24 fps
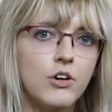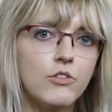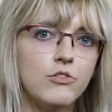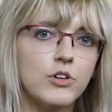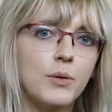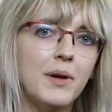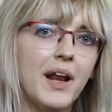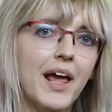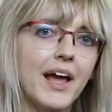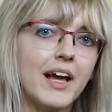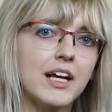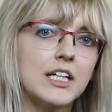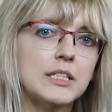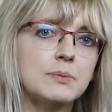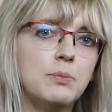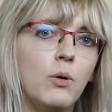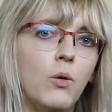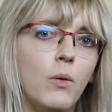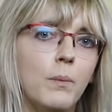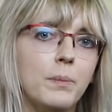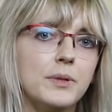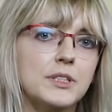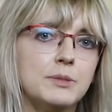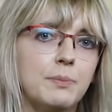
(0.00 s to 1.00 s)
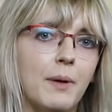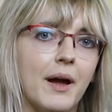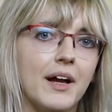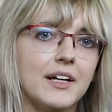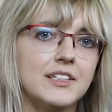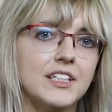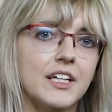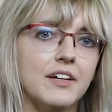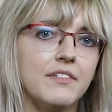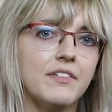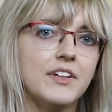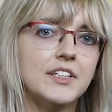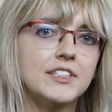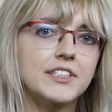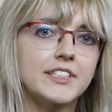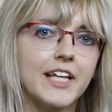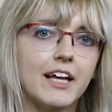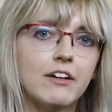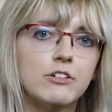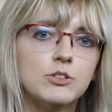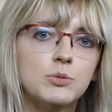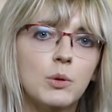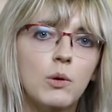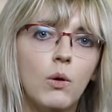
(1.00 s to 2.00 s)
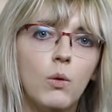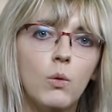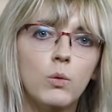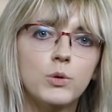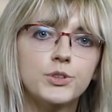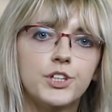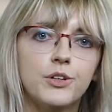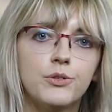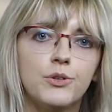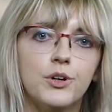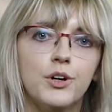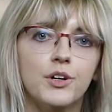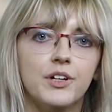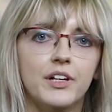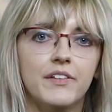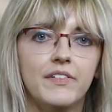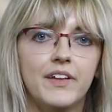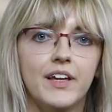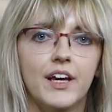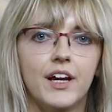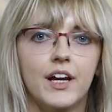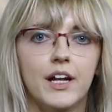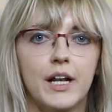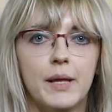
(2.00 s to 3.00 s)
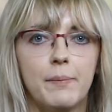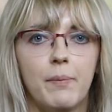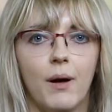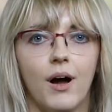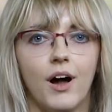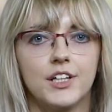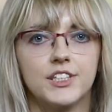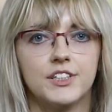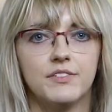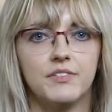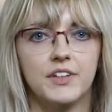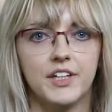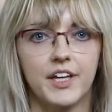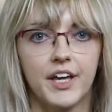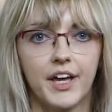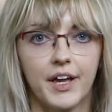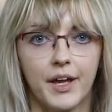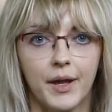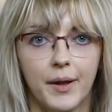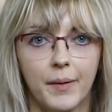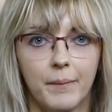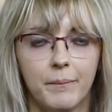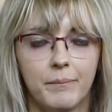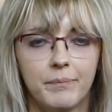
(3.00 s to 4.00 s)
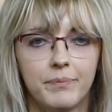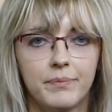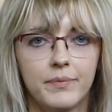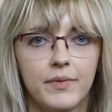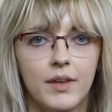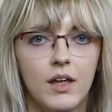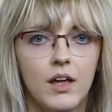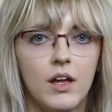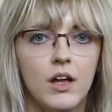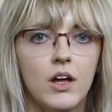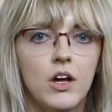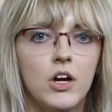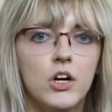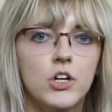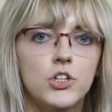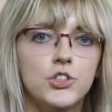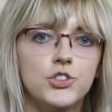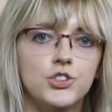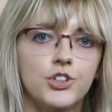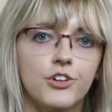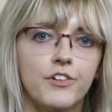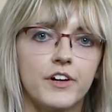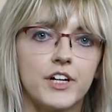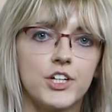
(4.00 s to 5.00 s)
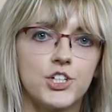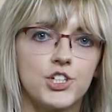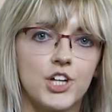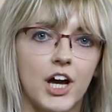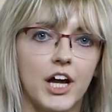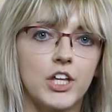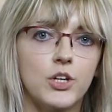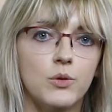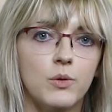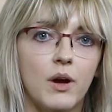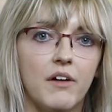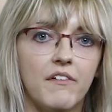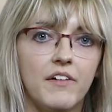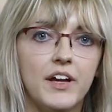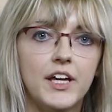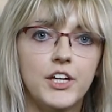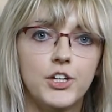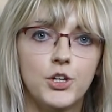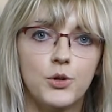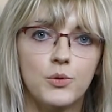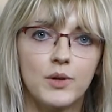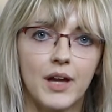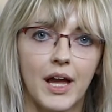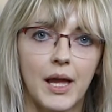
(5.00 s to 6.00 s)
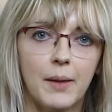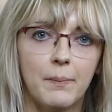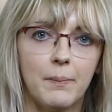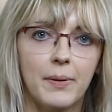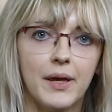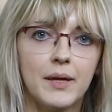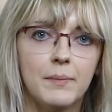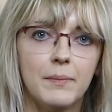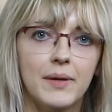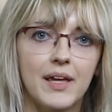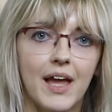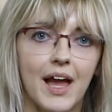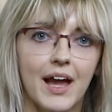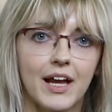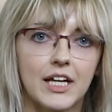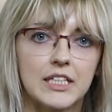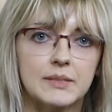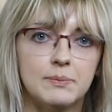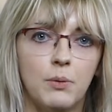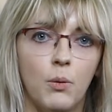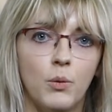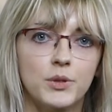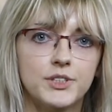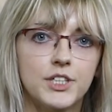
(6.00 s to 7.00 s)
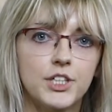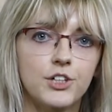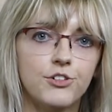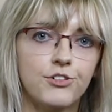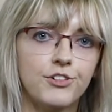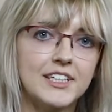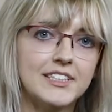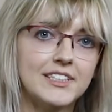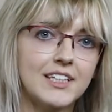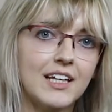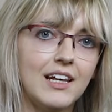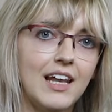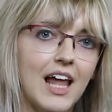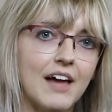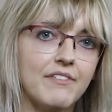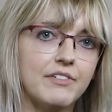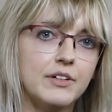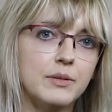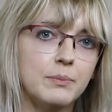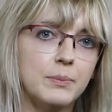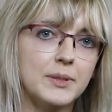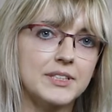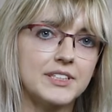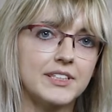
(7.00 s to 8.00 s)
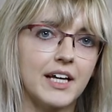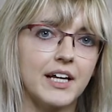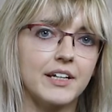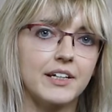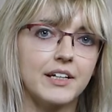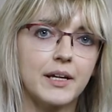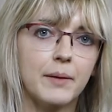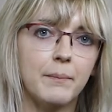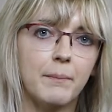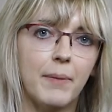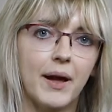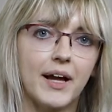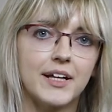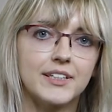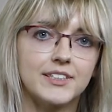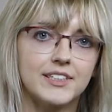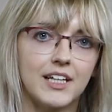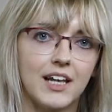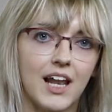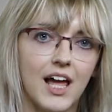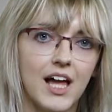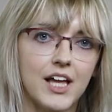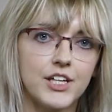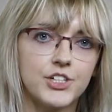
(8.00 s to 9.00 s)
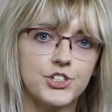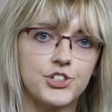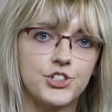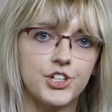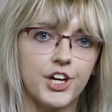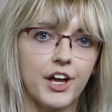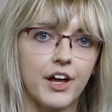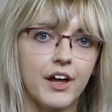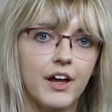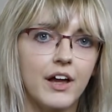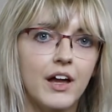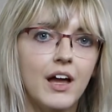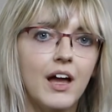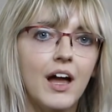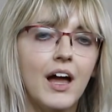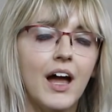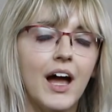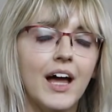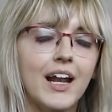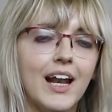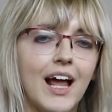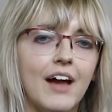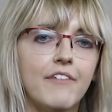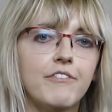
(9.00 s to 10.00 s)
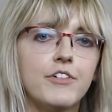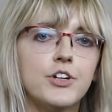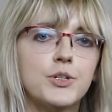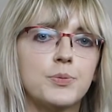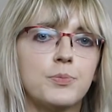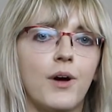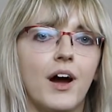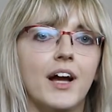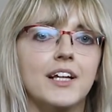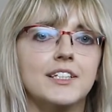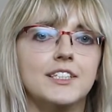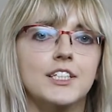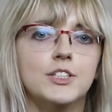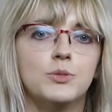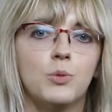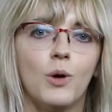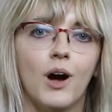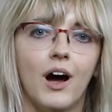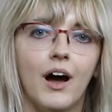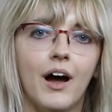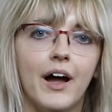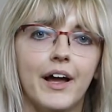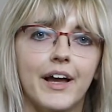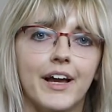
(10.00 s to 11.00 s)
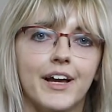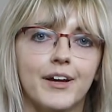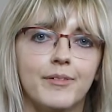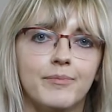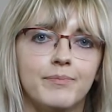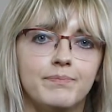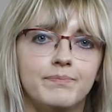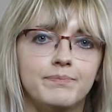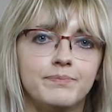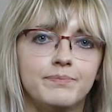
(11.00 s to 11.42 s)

From an export perspective, sales were also good in the early part of the year. During January, UK pig meat exports increased 11% compared to last year, and average prices were higher.